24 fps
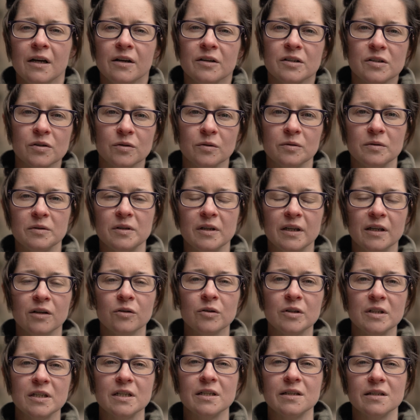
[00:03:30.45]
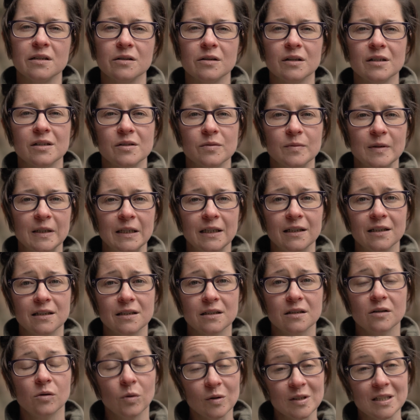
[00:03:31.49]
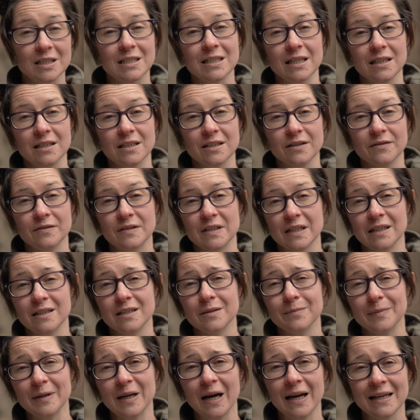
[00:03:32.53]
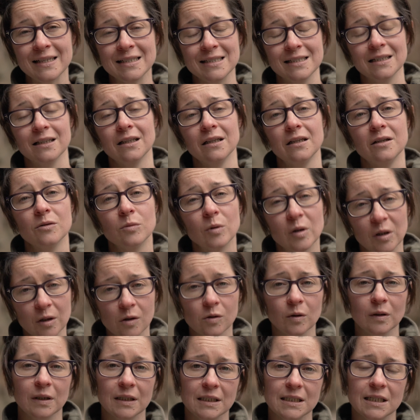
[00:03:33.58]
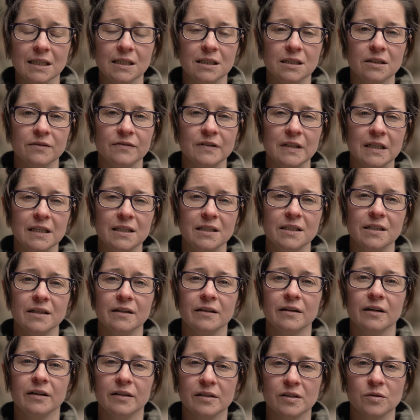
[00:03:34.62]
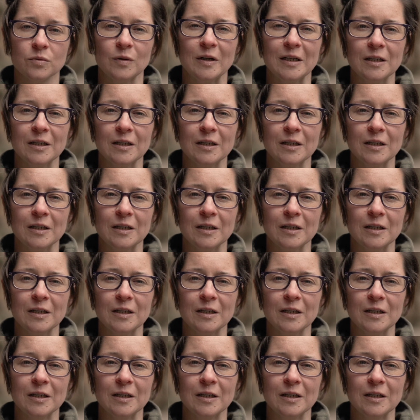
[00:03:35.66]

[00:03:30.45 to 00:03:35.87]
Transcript: So in order to do this we need quantitative data, but ideally you want qualitative data as